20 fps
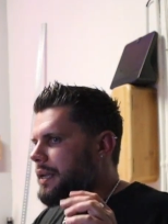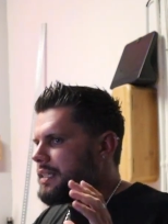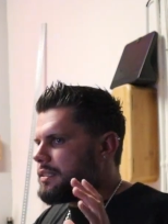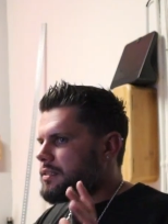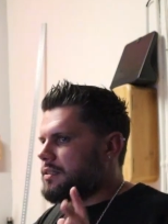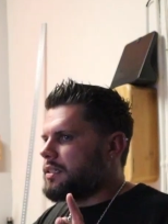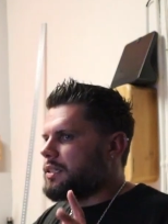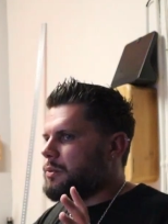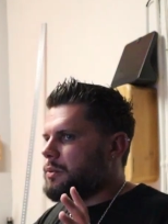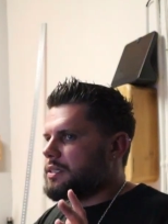
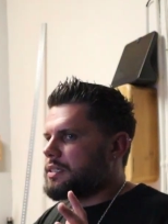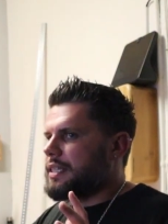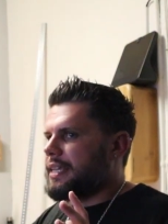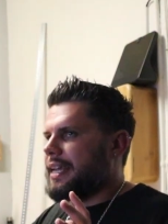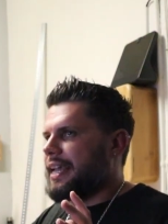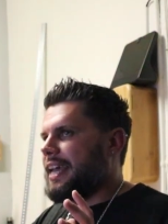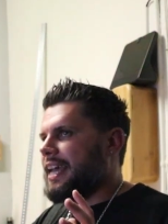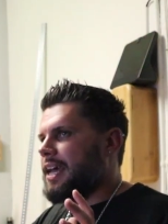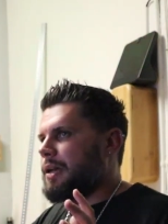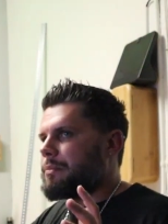Basically what's
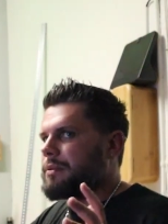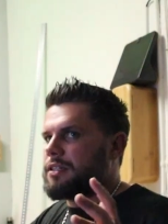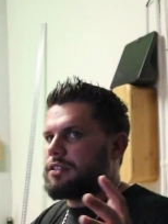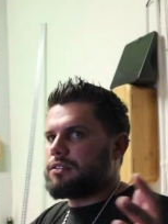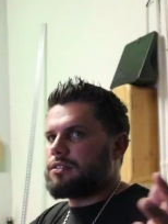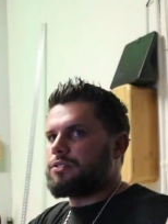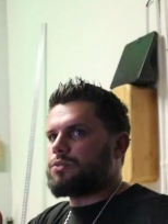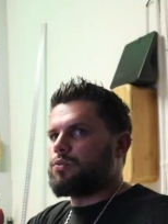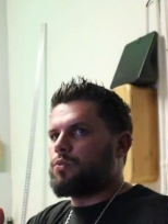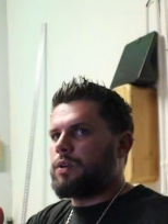gonna happen
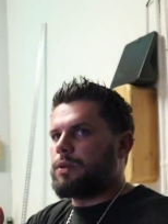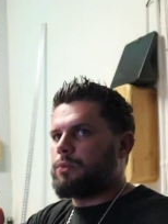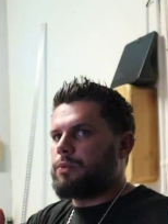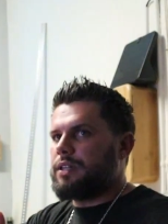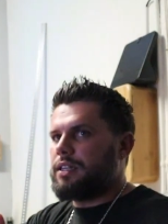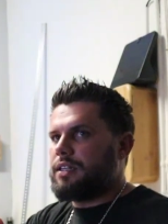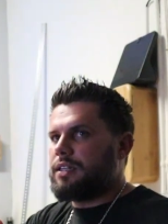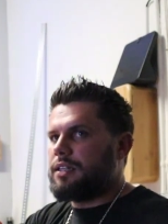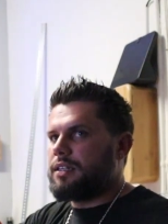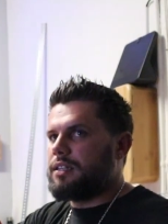is when
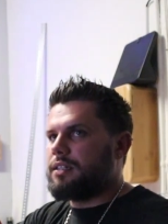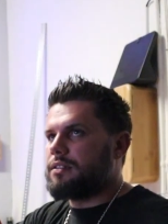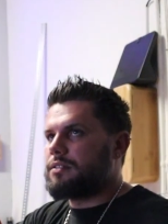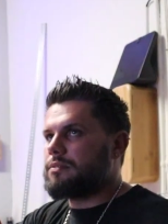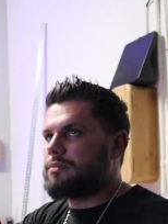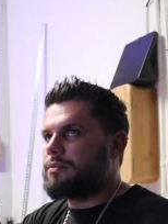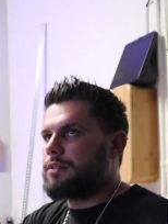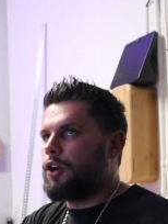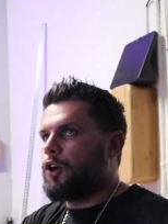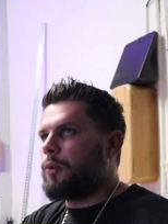we
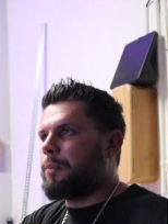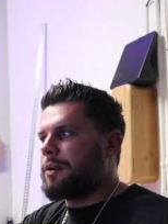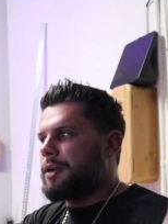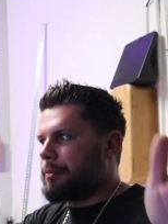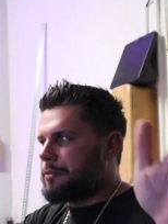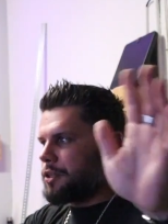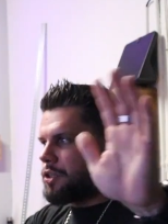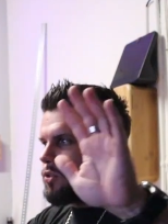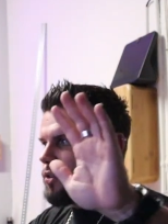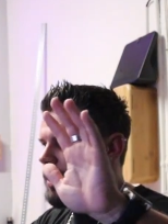open
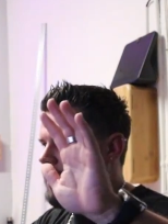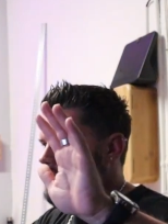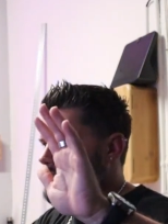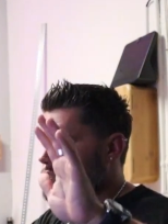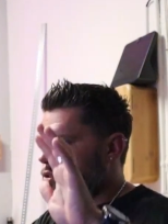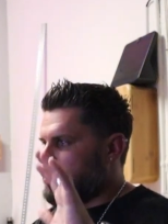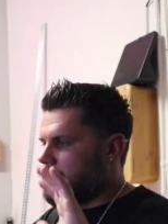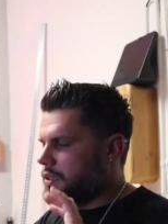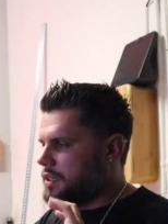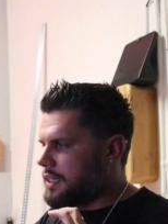up the
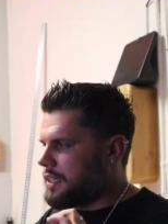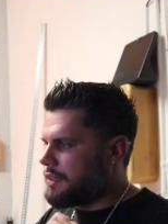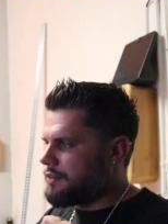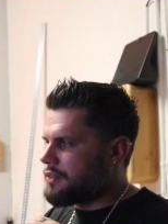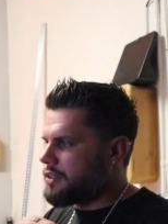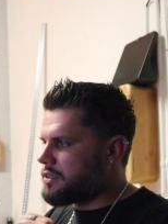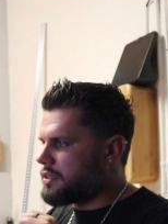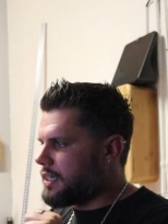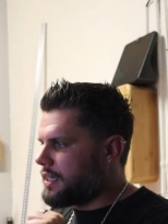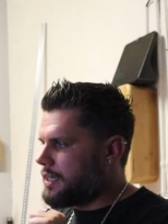garage door, if
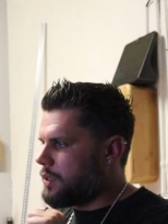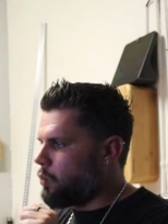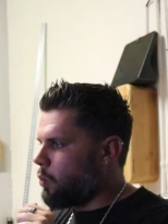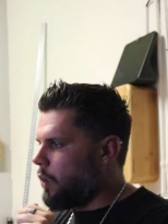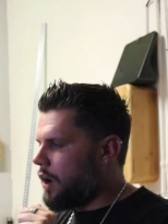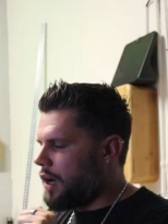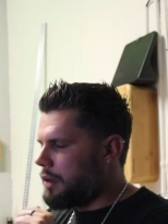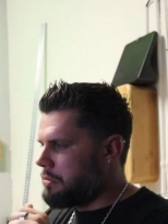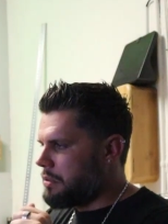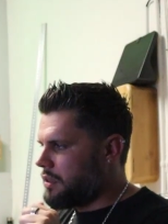there's any
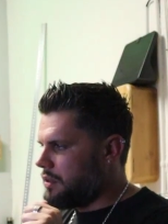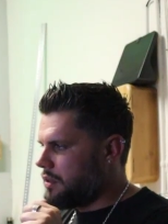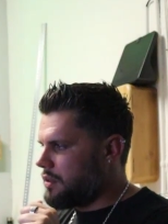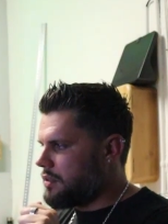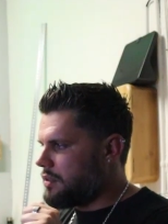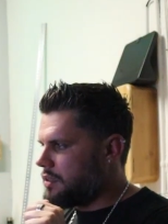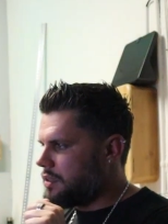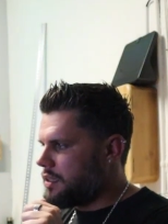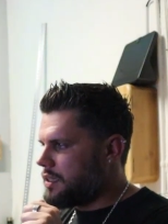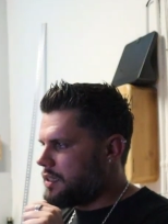wobble
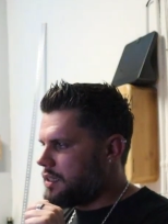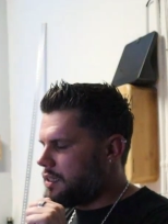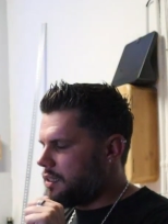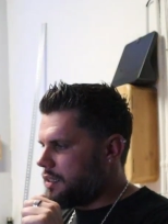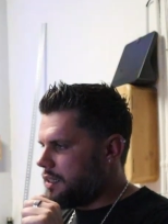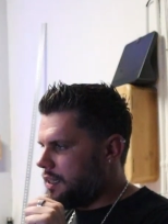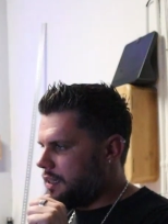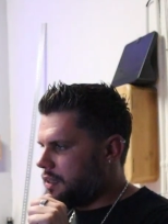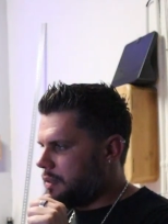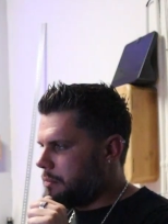
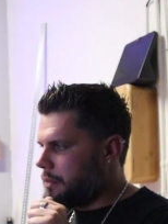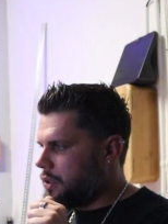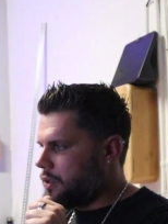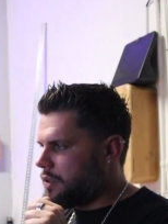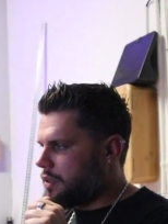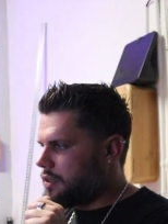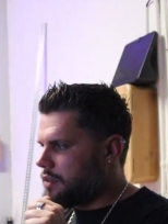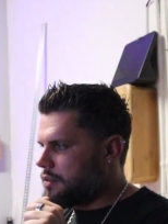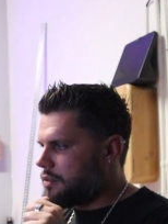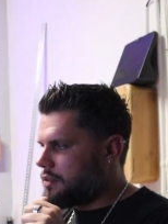in the
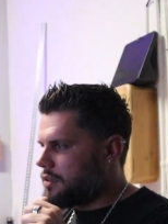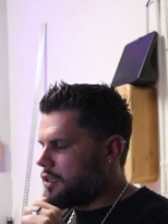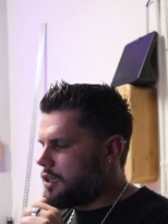motor,